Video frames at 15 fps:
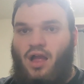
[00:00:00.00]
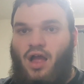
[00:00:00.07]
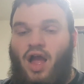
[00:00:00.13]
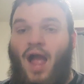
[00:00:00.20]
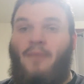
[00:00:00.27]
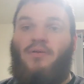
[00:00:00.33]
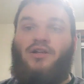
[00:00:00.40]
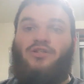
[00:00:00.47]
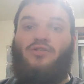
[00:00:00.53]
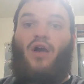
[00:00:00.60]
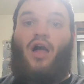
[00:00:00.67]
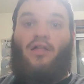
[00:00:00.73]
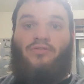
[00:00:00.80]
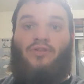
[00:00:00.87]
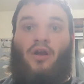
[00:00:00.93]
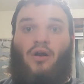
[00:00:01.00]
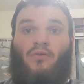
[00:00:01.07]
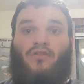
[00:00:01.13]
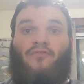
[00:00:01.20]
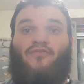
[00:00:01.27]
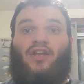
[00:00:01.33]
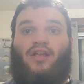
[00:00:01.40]
I bet you all know
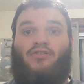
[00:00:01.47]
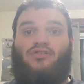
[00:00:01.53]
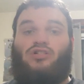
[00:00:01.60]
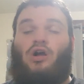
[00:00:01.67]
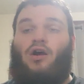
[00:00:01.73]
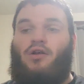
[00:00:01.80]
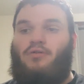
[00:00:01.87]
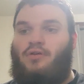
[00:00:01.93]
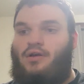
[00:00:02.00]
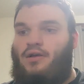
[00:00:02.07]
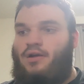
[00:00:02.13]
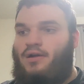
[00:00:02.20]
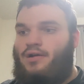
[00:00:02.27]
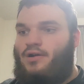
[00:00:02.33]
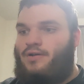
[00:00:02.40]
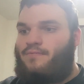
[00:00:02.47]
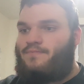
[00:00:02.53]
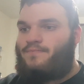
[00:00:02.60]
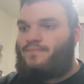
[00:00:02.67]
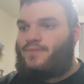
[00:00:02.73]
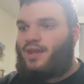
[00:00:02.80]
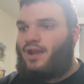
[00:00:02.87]
what the figures are.
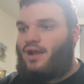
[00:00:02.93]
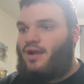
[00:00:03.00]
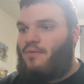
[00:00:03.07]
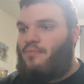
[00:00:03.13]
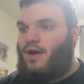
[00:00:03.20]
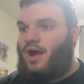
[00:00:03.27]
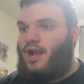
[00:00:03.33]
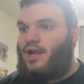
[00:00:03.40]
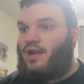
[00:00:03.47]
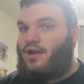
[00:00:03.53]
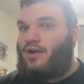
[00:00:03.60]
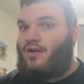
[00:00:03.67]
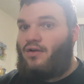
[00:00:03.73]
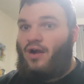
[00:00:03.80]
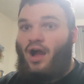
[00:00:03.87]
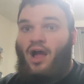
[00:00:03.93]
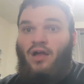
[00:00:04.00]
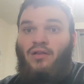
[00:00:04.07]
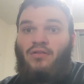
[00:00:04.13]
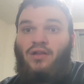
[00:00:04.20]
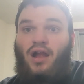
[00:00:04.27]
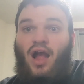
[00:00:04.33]
But
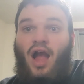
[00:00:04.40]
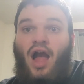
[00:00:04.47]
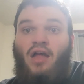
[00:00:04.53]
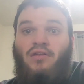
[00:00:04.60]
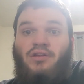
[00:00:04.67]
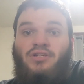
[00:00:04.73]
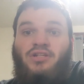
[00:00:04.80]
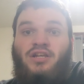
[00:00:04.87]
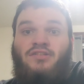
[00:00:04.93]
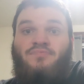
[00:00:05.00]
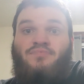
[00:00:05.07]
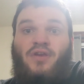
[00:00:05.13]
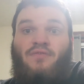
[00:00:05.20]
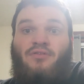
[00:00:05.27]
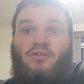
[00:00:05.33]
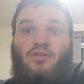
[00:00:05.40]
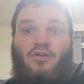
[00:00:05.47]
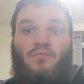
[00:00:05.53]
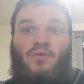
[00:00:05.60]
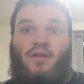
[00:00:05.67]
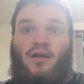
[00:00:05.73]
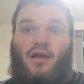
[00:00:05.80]
I'll let you guys brief a little
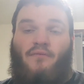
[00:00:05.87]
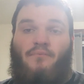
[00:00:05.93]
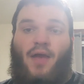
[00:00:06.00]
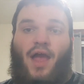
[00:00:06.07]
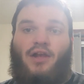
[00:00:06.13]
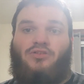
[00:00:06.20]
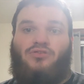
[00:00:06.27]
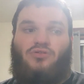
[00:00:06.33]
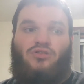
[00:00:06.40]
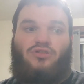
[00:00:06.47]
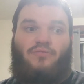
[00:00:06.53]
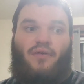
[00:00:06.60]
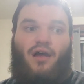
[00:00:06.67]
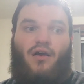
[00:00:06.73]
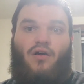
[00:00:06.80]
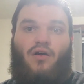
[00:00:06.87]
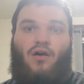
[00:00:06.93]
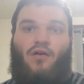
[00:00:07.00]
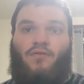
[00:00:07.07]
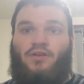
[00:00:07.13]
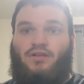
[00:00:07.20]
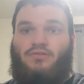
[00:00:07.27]
bit of backstories about
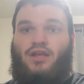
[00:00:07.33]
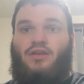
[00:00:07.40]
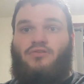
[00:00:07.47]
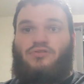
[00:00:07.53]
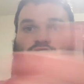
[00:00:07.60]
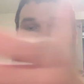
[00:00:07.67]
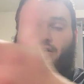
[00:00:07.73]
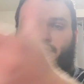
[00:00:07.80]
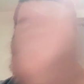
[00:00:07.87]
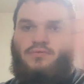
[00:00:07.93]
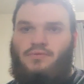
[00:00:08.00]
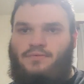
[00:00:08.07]
all these figures here.